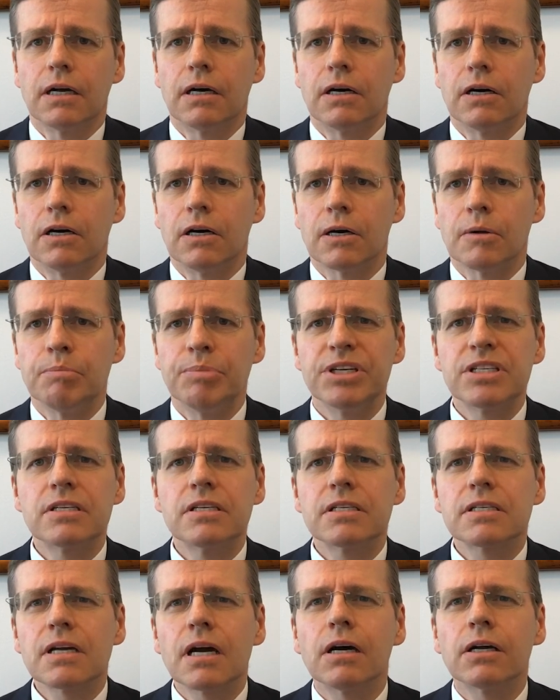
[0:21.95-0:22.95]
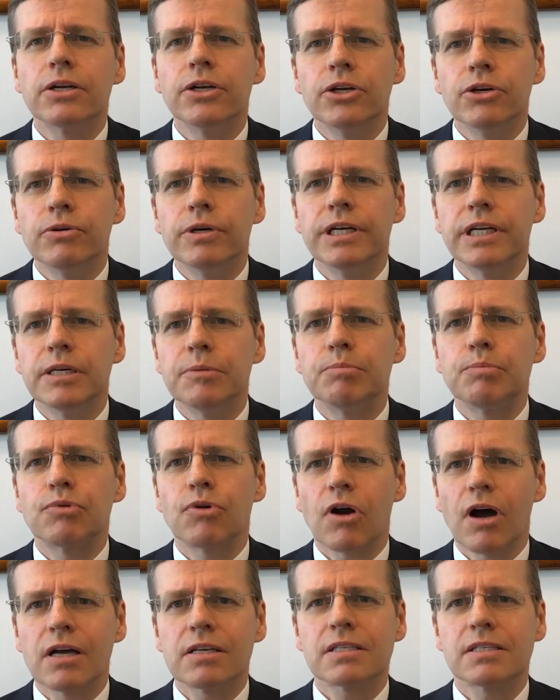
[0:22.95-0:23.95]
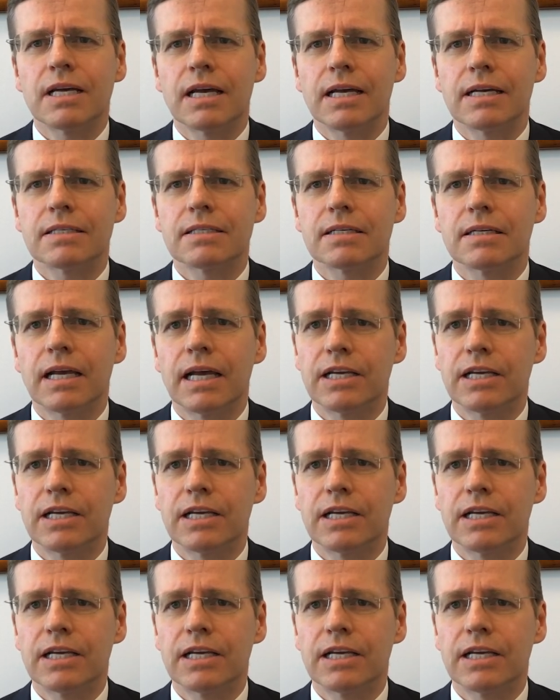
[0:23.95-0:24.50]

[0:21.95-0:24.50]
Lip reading: Our business continuity process